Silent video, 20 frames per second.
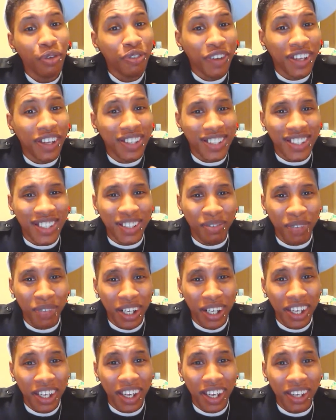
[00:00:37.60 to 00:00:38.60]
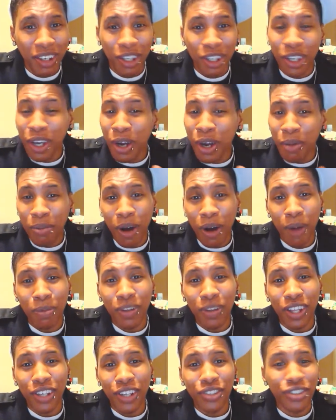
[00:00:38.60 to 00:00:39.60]
offense to my gay
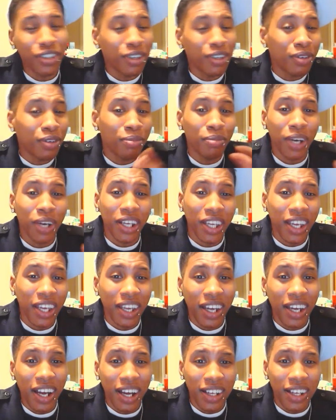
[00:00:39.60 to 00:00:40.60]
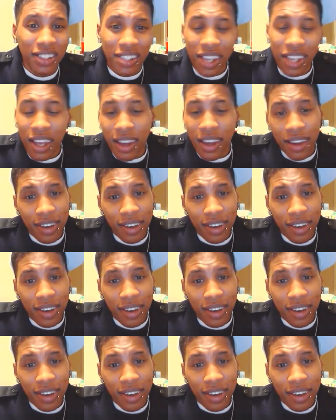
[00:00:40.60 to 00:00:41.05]
population, my gay guys.